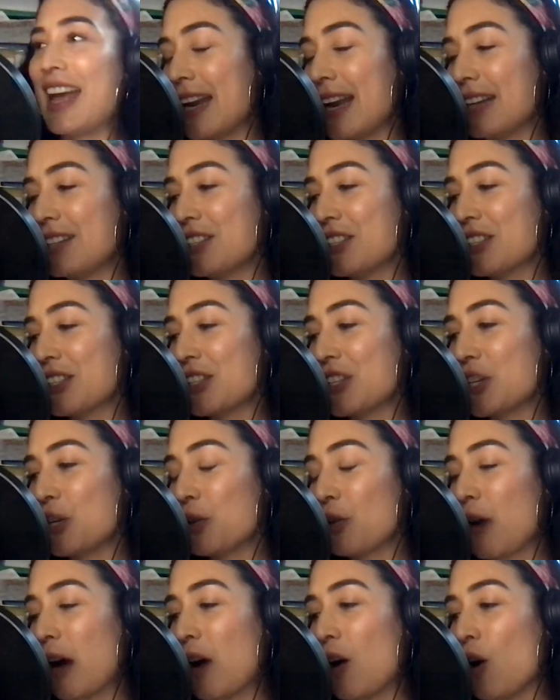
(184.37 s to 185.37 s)
And I just,
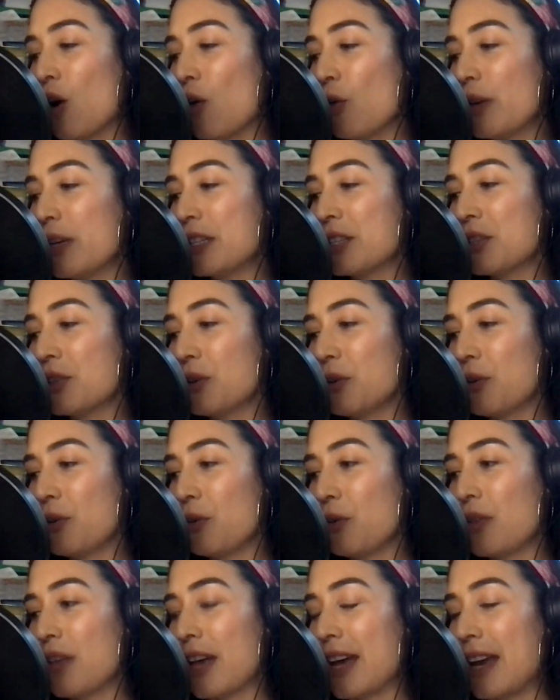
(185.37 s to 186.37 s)
I always
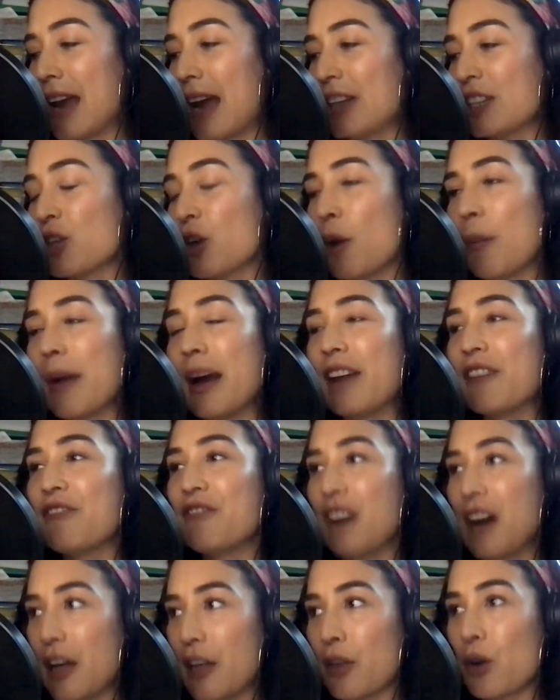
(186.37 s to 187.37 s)
knew that I saw my
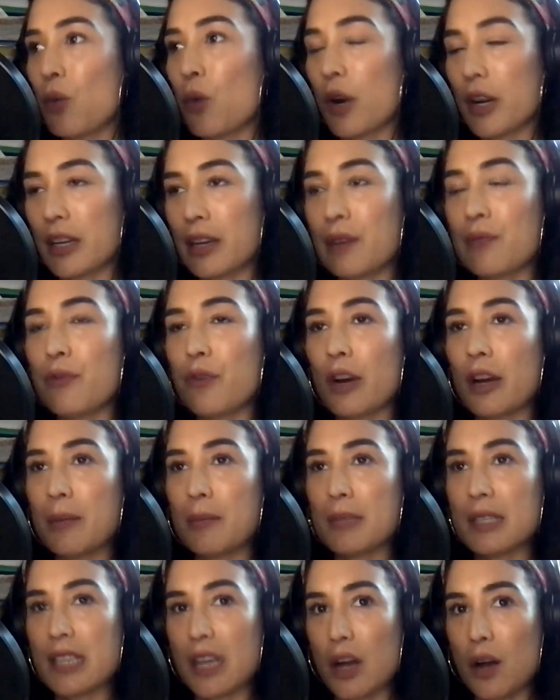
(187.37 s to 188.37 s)
father working for
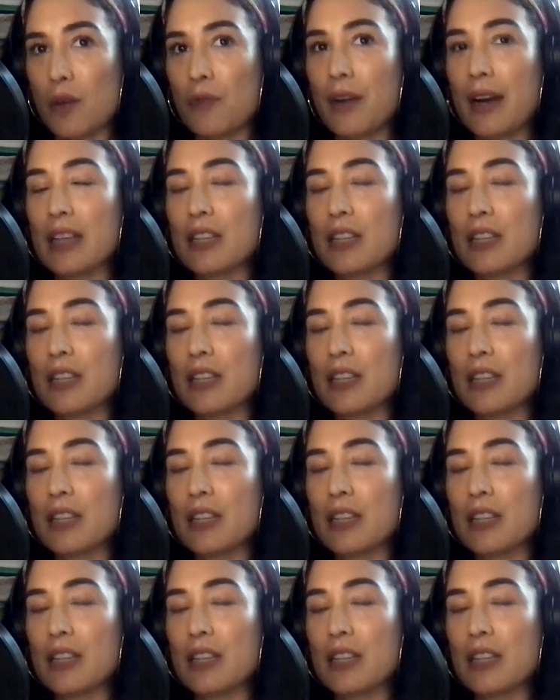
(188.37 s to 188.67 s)
himself.